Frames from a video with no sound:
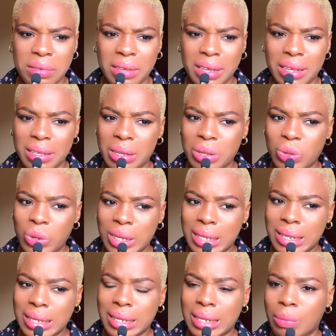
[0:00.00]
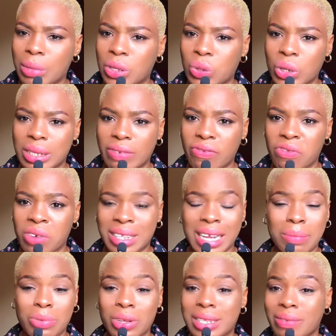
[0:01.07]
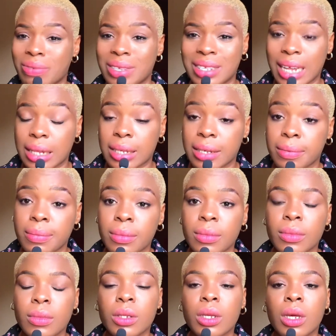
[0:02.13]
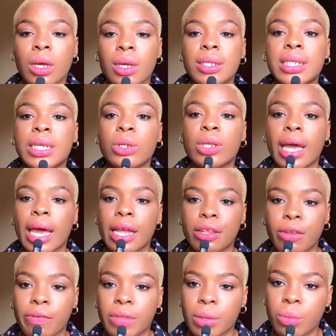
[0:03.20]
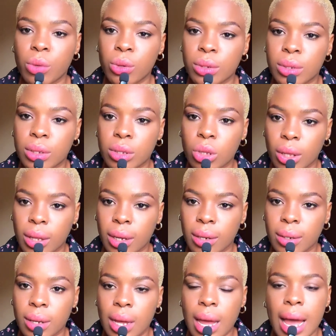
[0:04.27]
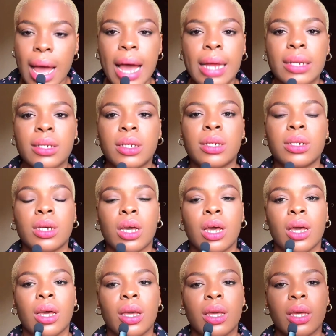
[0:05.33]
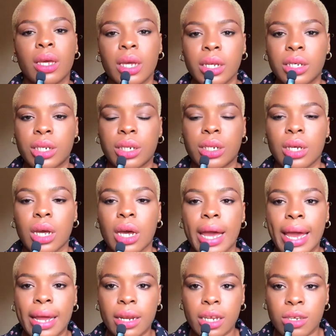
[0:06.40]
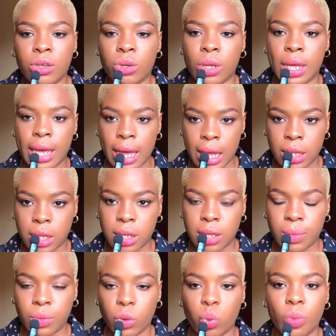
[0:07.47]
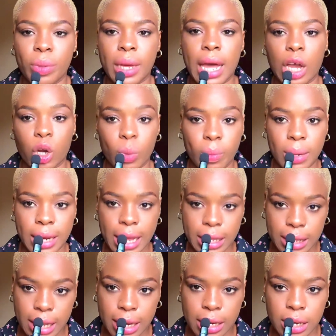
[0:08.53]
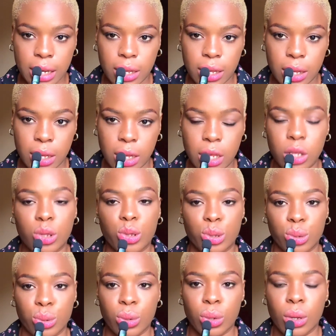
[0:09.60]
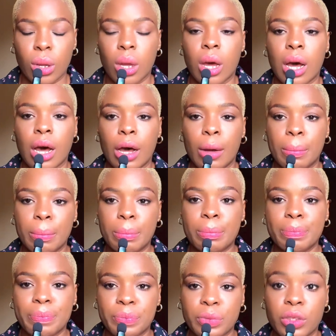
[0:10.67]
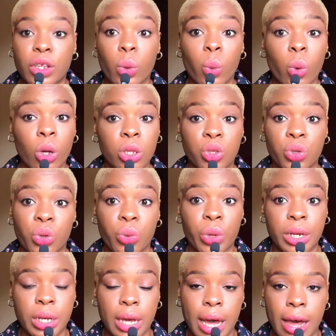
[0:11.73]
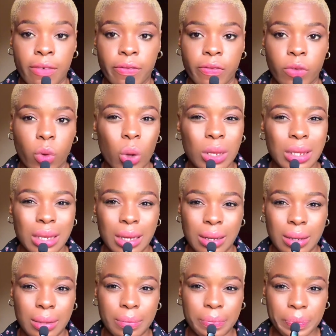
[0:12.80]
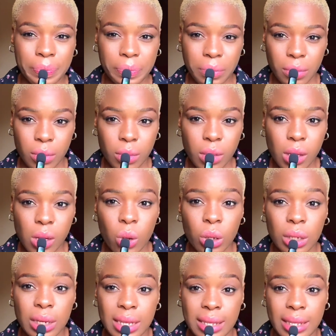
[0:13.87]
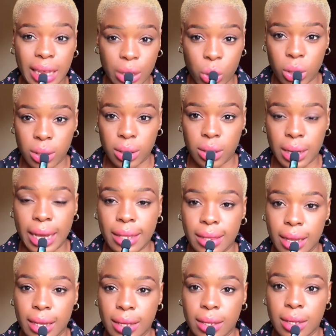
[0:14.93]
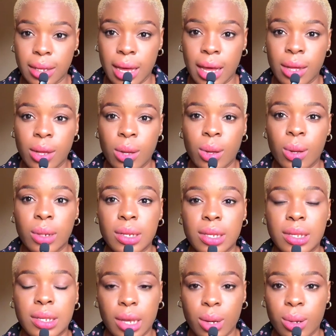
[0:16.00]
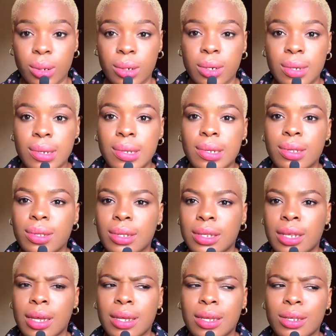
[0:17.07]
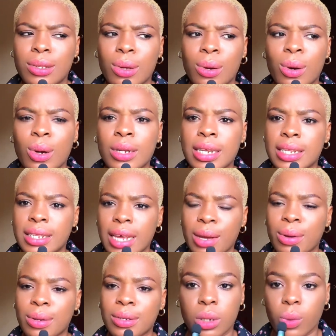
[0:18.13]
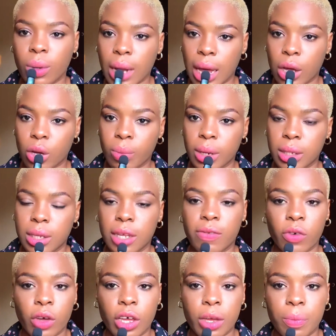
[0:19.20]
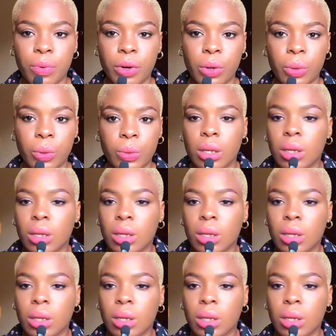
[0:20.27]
Is it 26? I'll be 24th. I'm not even certain. Till the end of the month, nothing. And each earning you get will be accumulated into the ones you already have on the second, I think. Yeah, on the second. So on the second, the one I accumulated for April,